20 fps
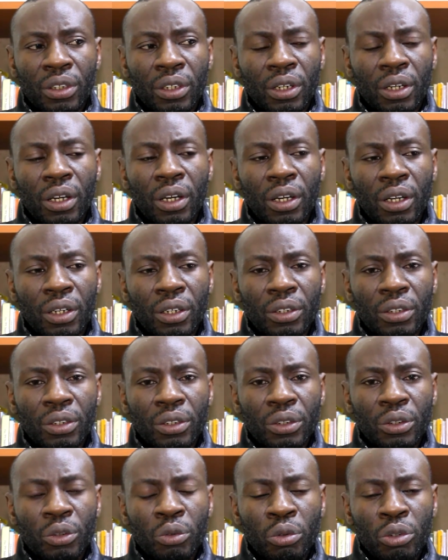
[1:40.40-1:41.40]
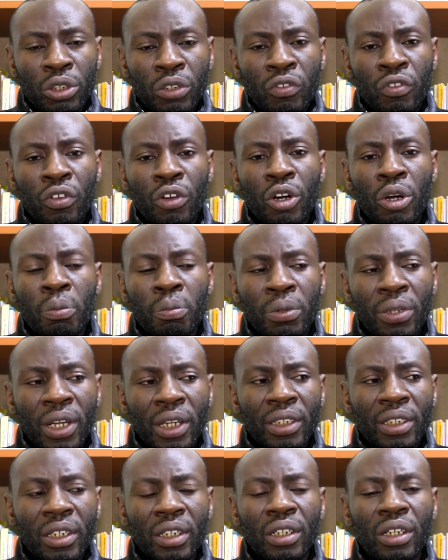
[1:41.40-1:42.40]
to develop
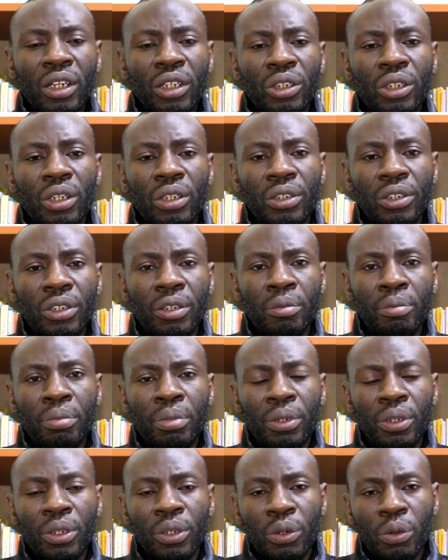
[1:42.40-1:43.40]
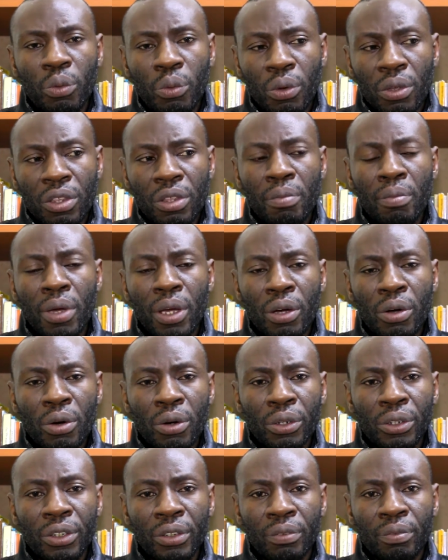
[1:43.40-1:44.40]
that relationship with my
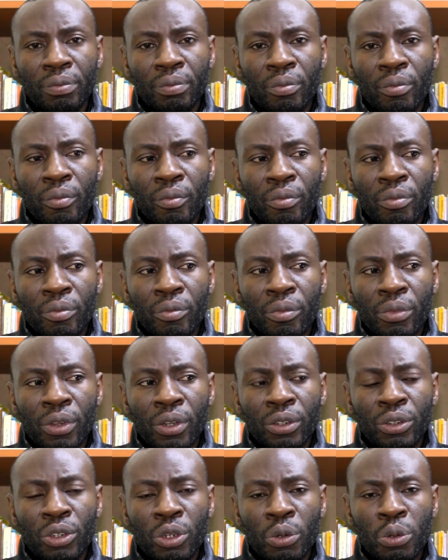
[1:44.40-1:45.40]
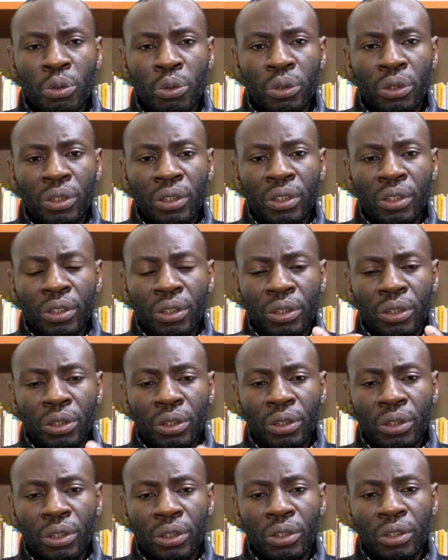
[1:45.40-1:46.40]
God? So
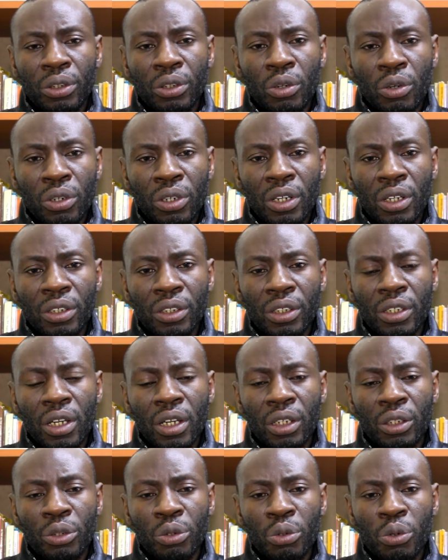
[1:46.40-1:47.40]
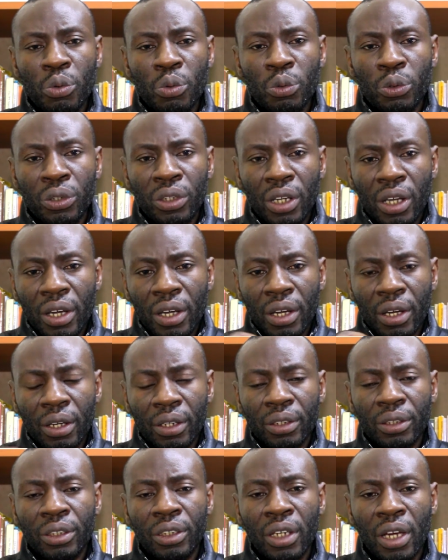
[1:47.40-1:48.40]
on this day too, we take
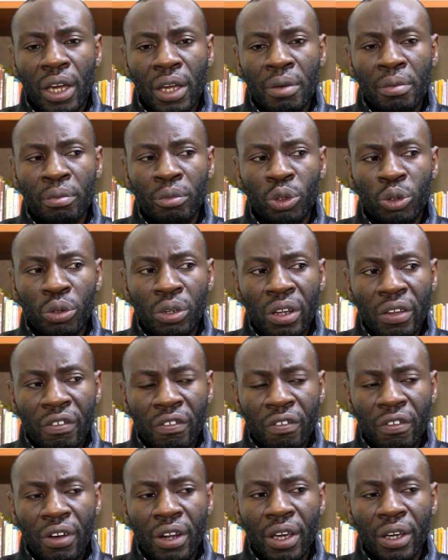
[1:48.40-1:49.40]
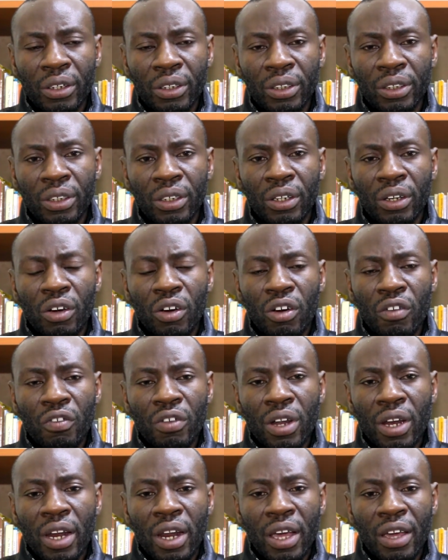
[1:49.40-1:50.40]
time to reflect
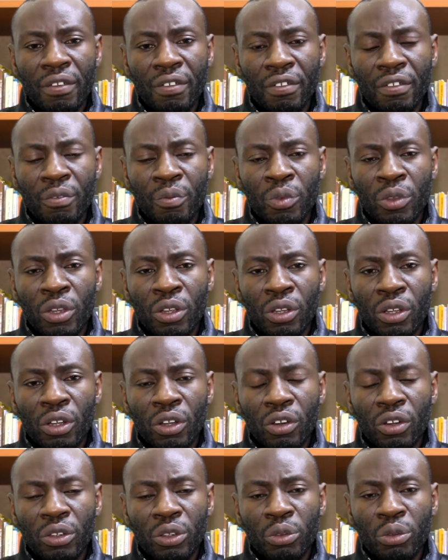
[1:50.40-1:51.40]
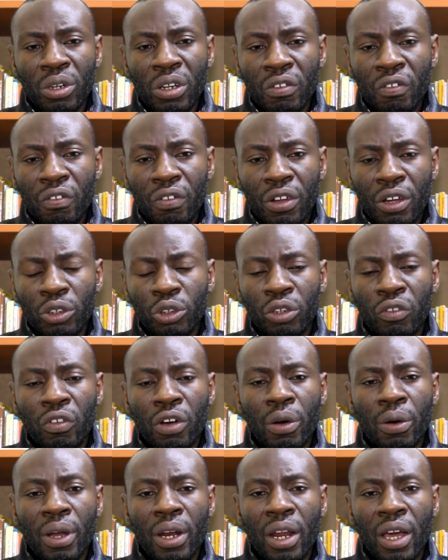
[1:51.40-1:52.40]
over life, to reflect over
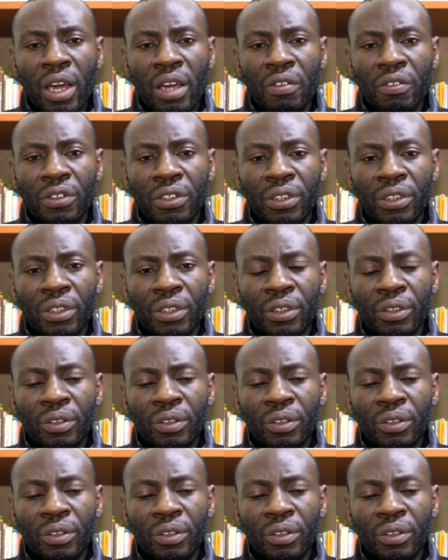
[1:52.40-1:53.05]
our lives.